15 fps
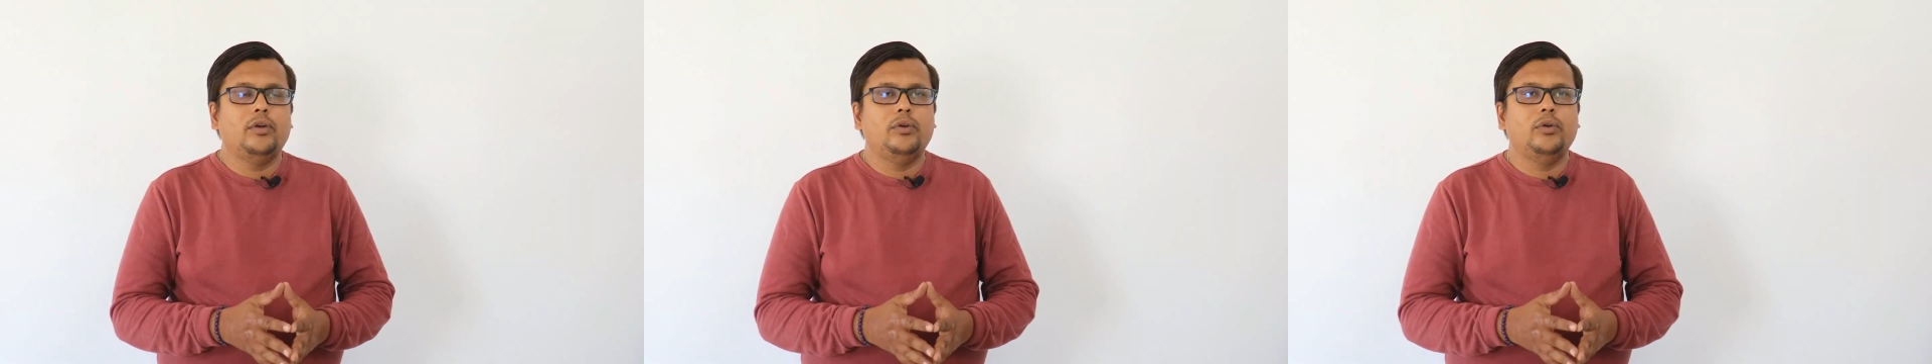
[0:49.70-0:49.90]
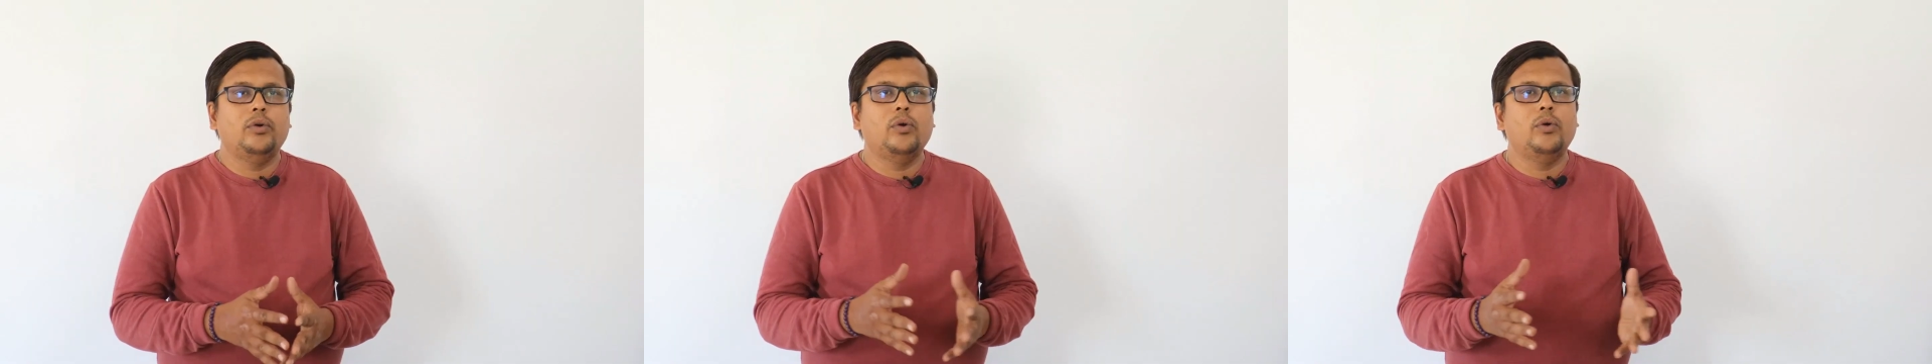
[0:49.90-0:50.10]

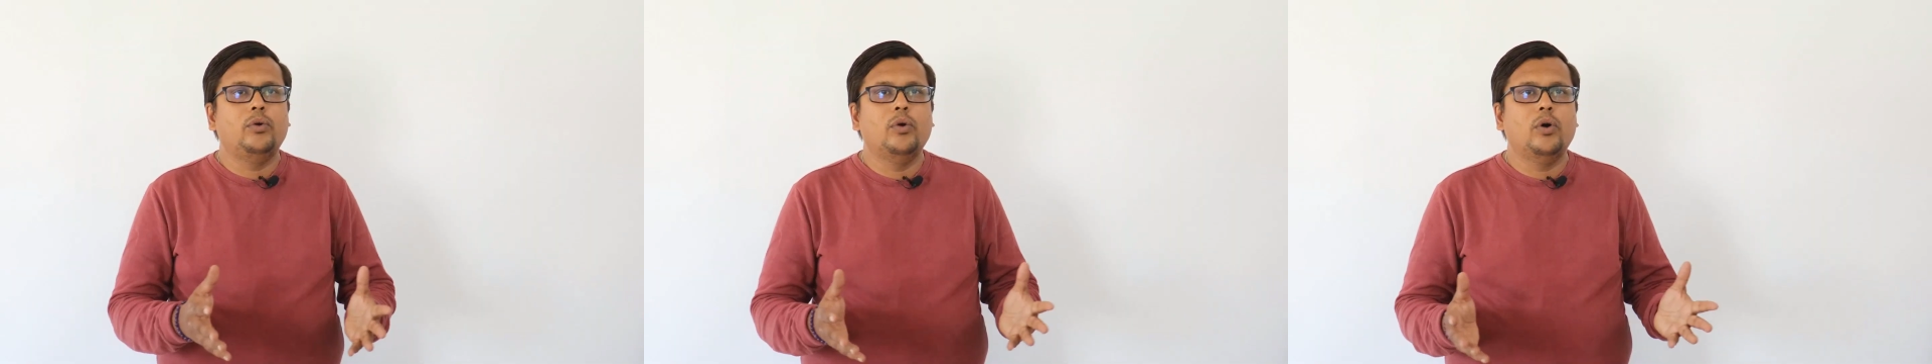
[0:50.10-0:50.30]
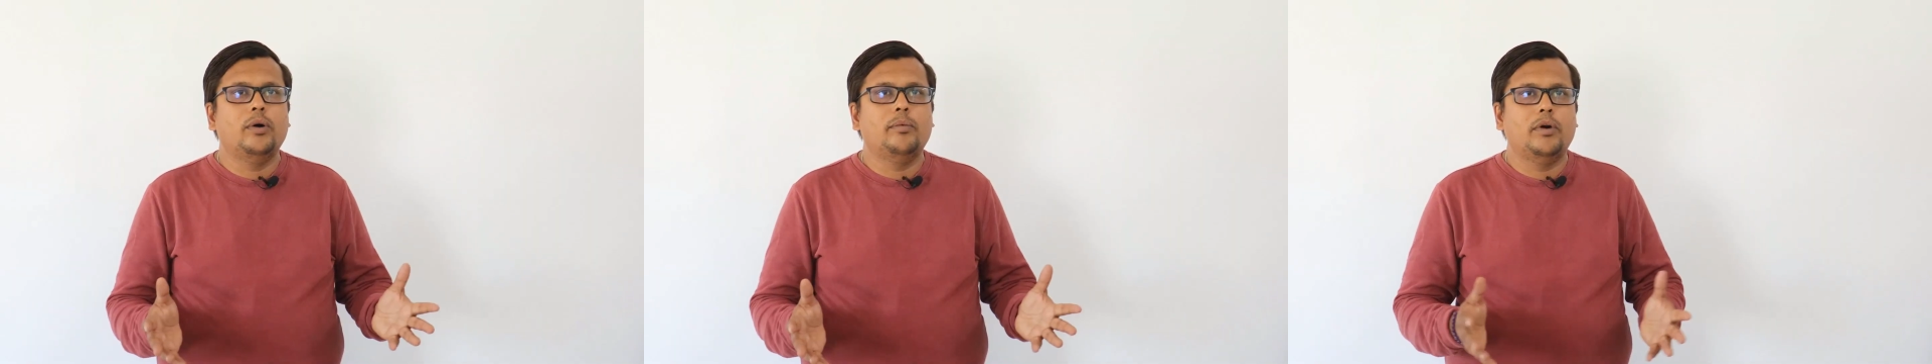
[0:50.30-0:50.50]
you
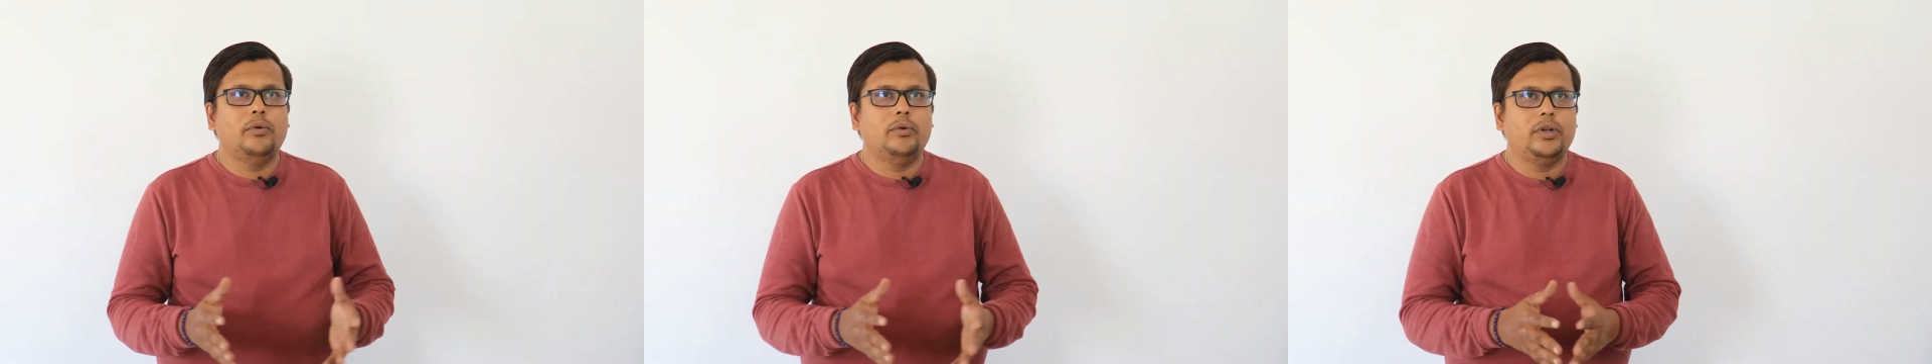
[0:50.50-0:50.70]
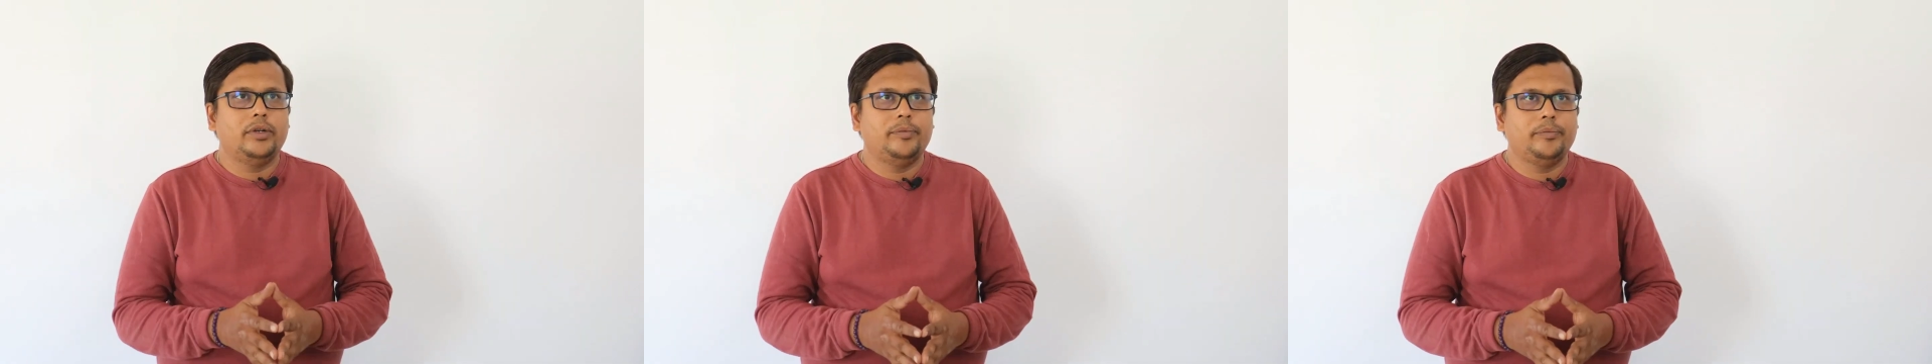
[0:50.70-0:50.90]
don't know
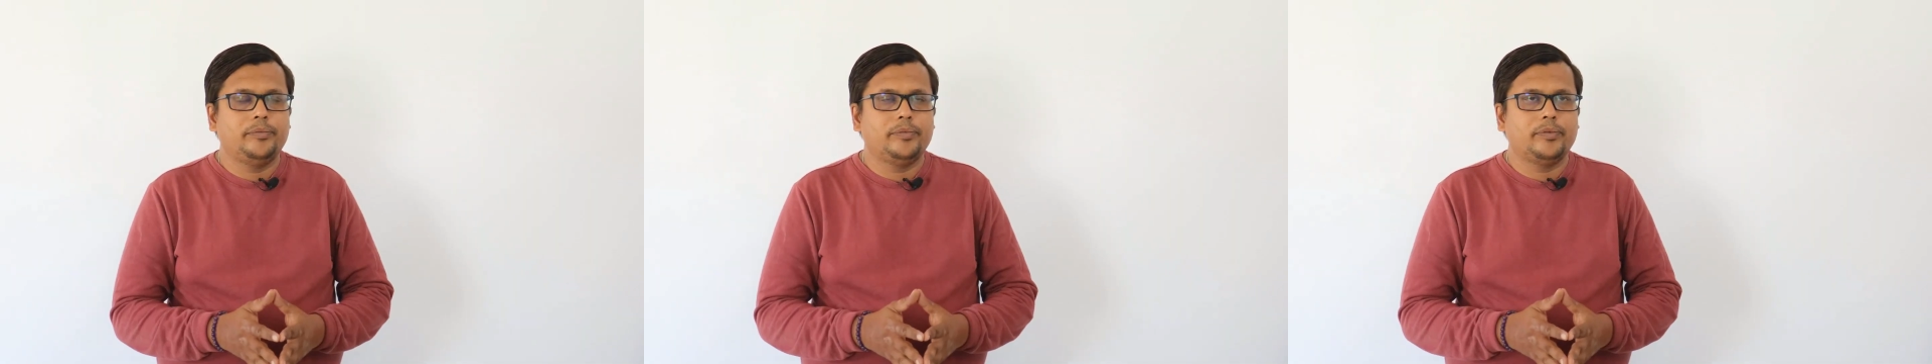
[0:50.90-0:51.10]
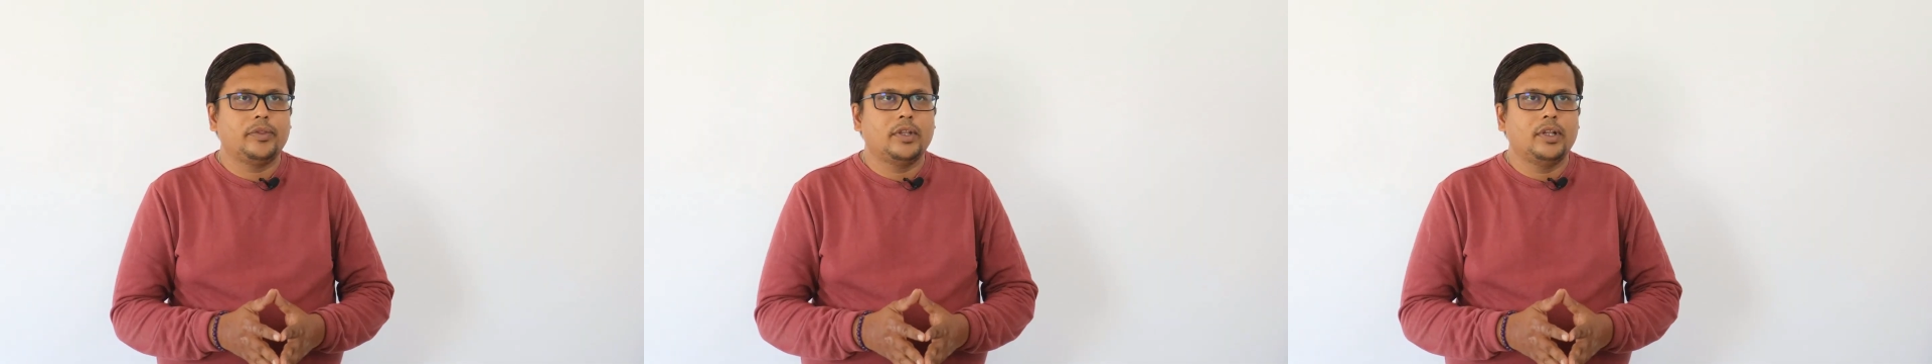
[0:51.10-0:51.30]
about.
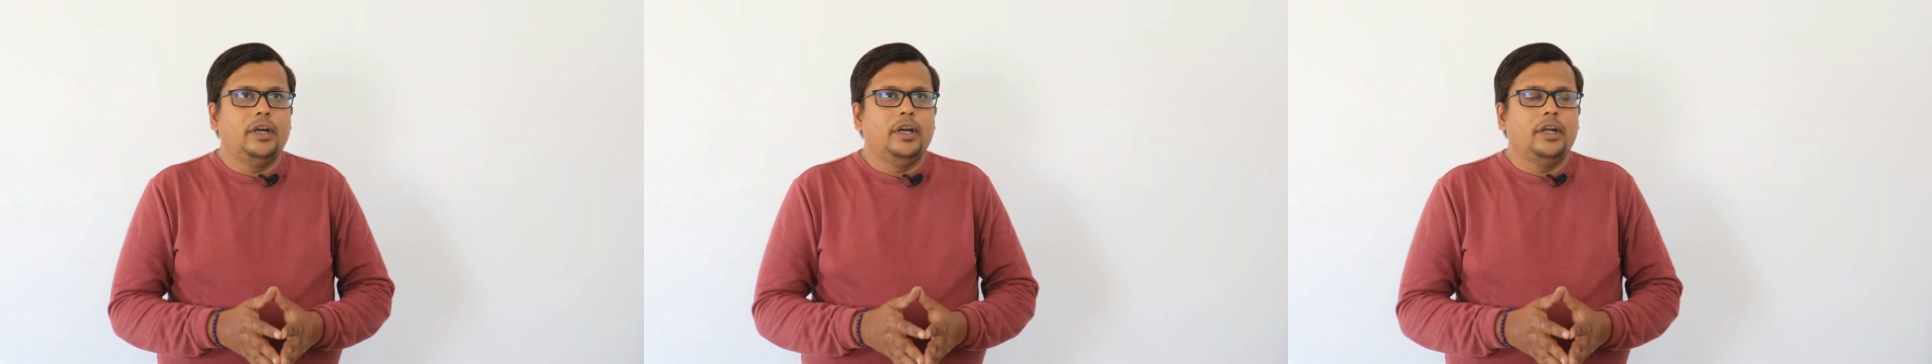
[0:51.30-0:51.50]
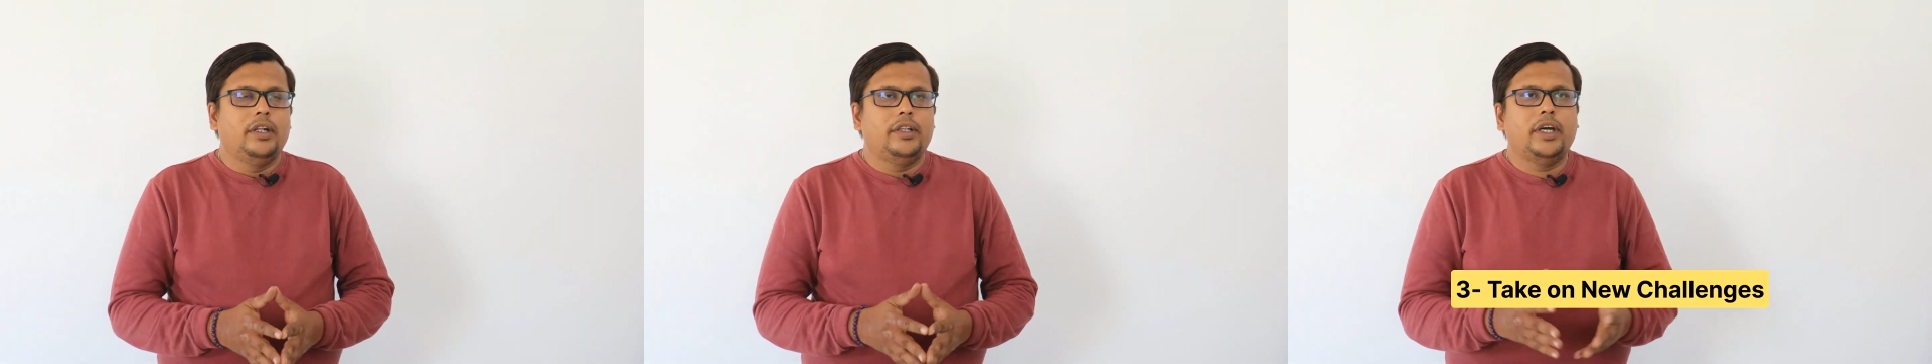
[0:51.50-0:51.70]

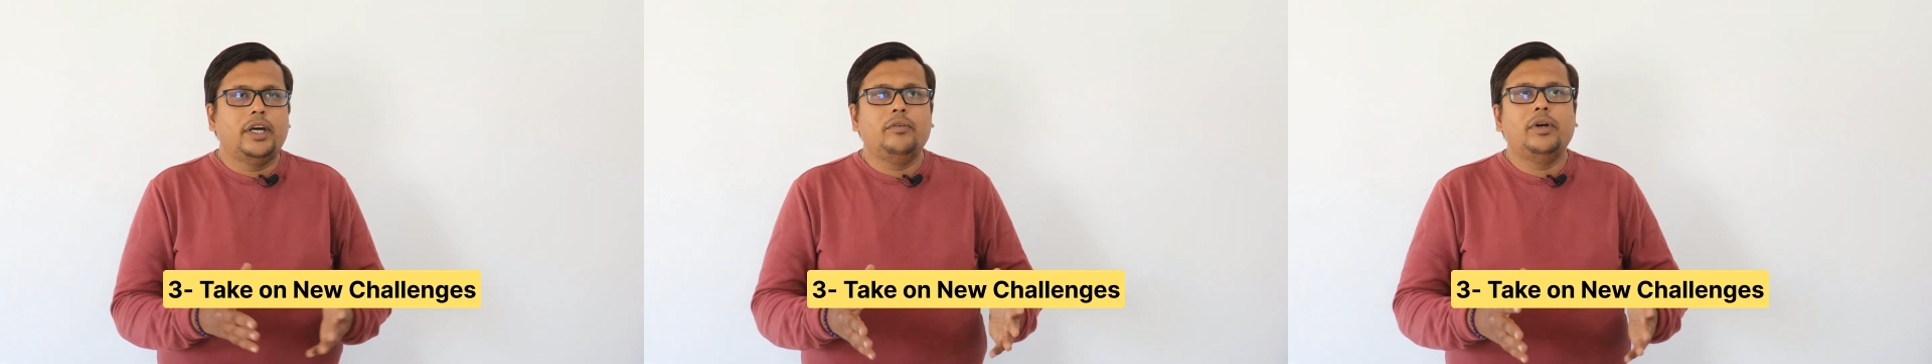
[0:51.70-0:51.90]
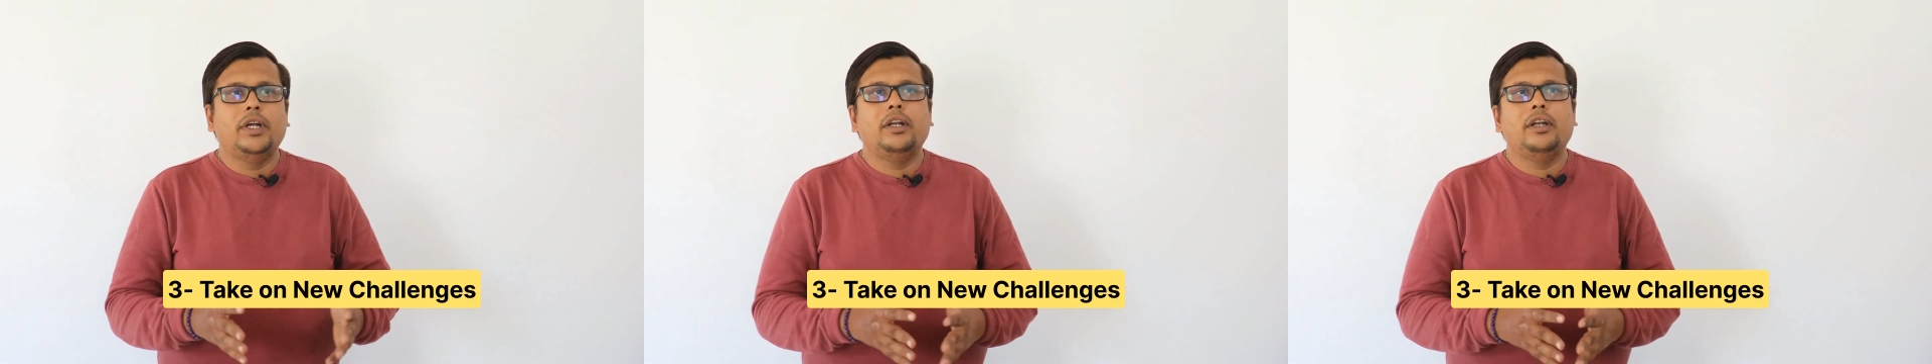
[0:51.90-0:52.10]

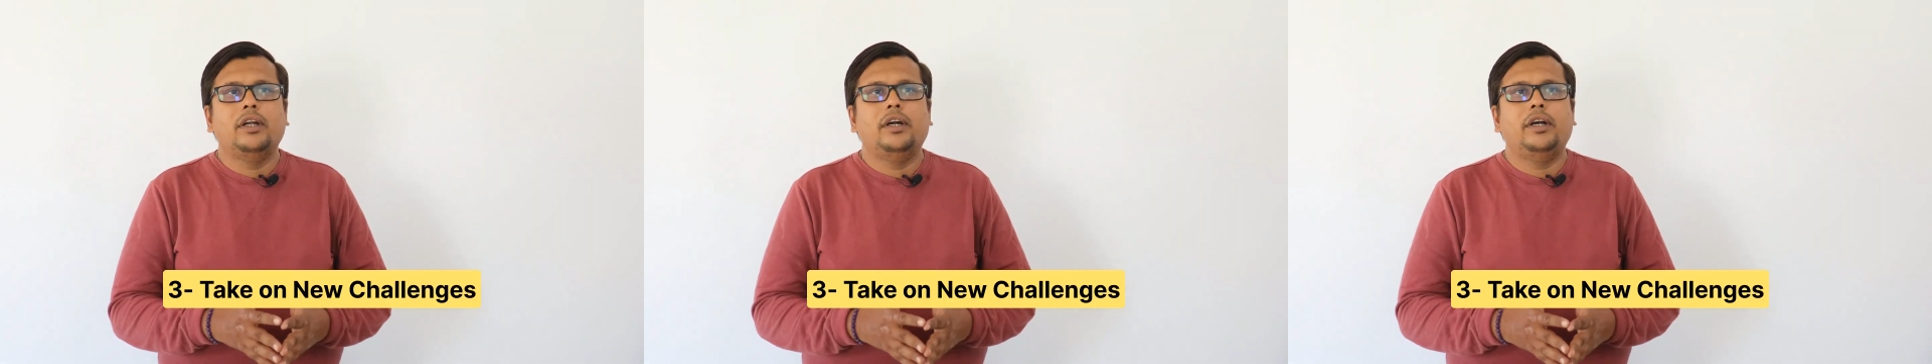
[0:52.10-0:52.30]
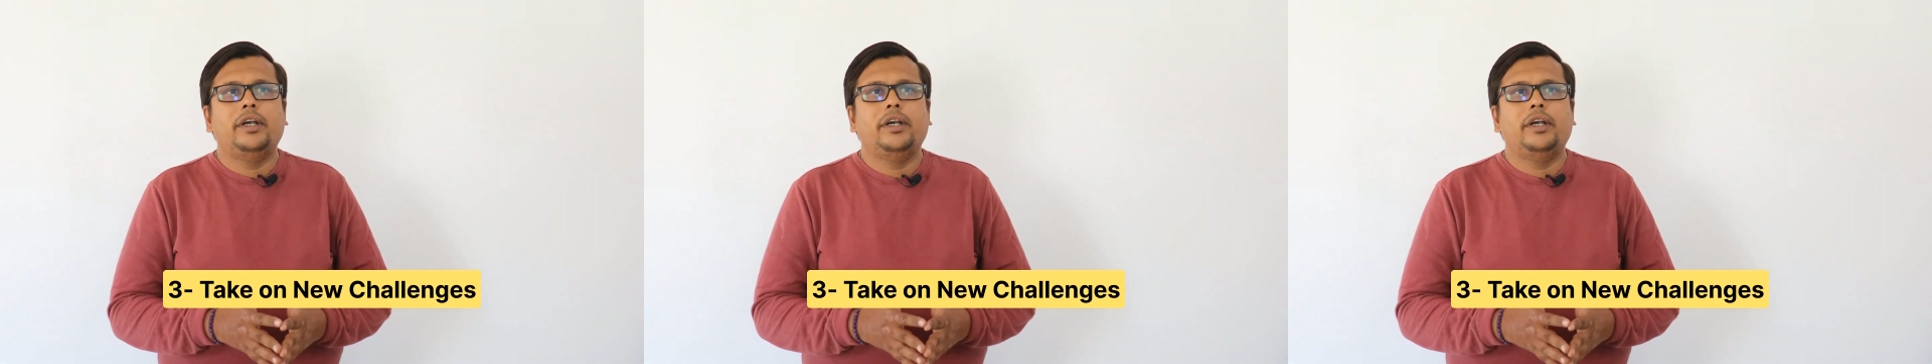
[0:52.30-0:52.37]
Third one,